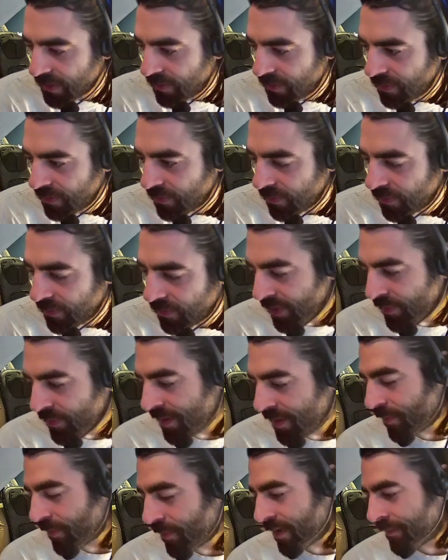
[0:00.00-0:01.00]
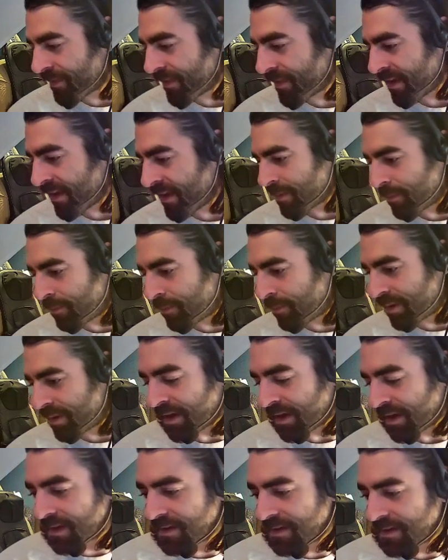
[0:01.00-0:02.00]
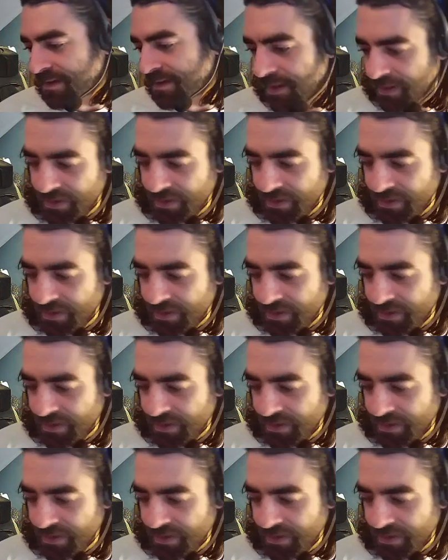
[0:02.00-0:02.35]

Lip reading: Why do I'm thinking of badunkadunk. It